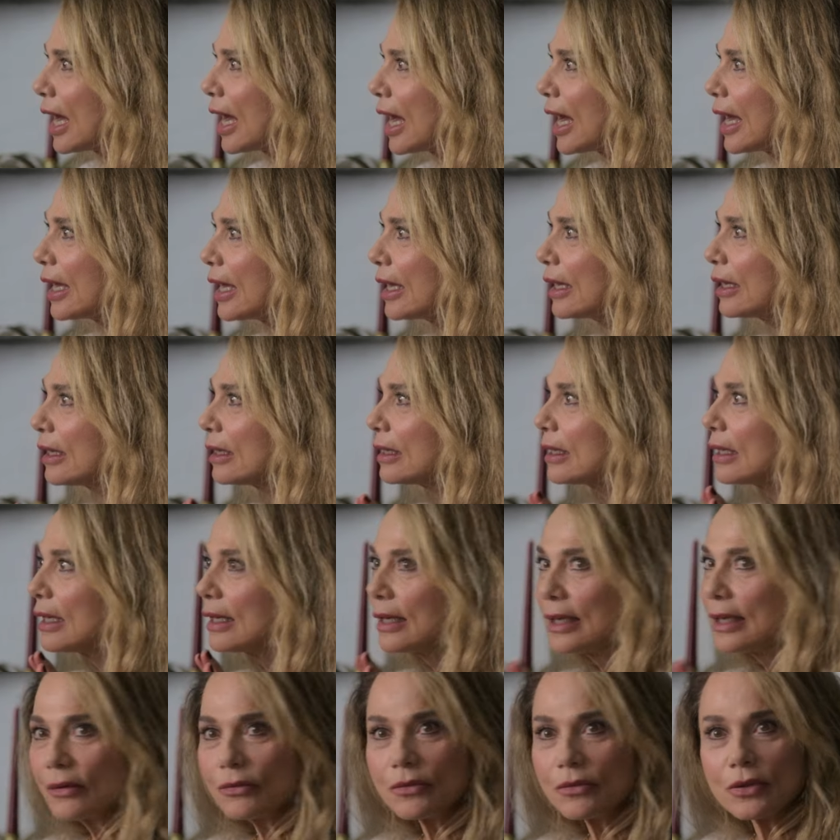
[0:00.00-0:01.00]
cancellation
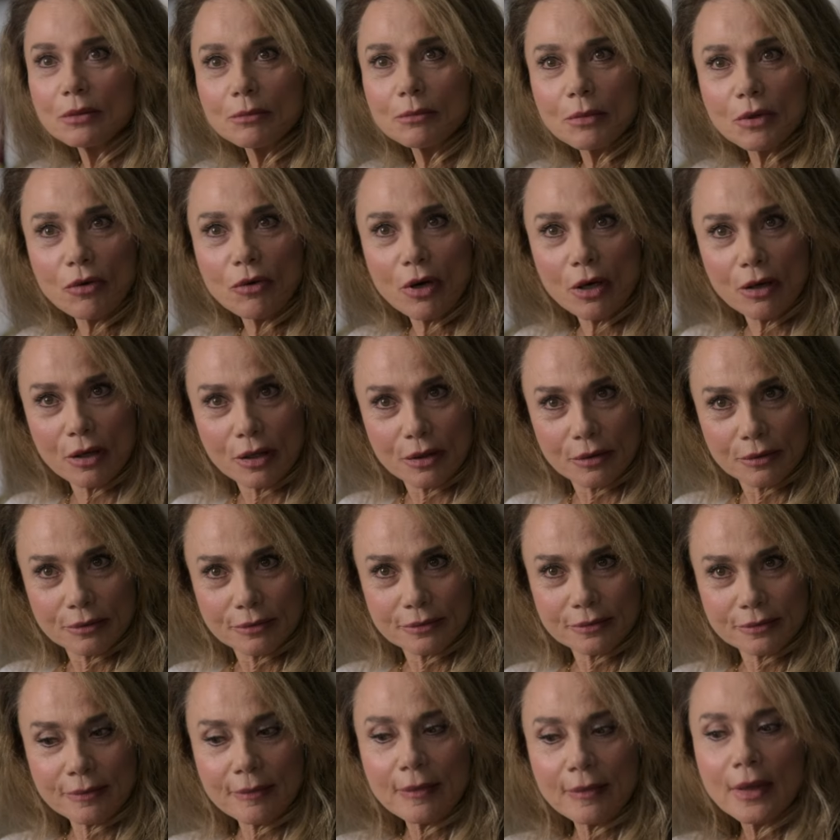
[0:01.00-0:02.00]
was a strategic
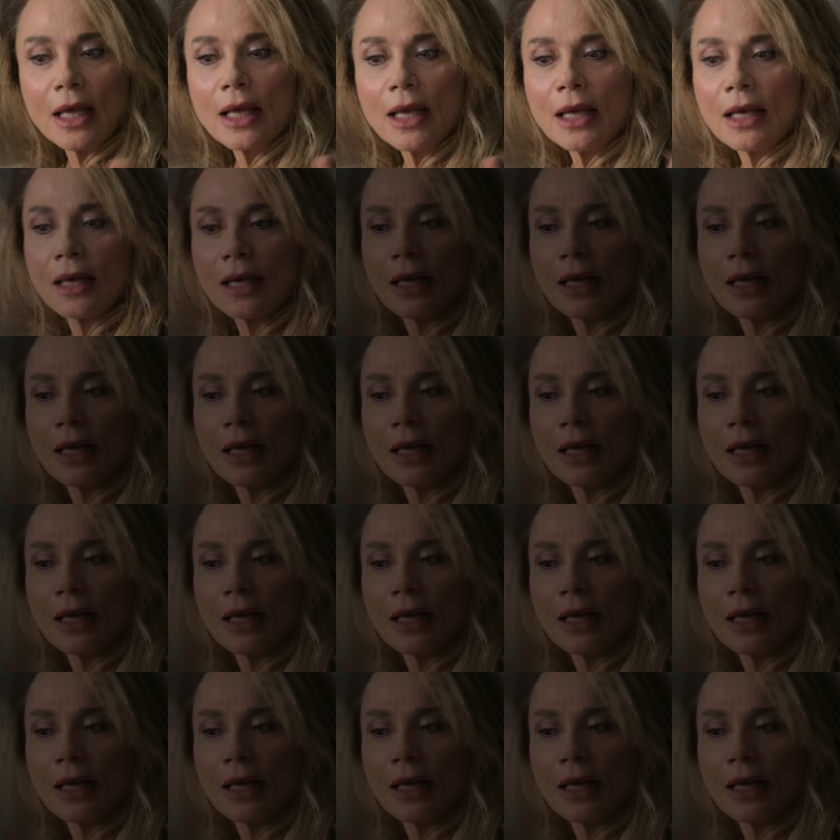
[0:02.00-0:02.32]
marketing ploy.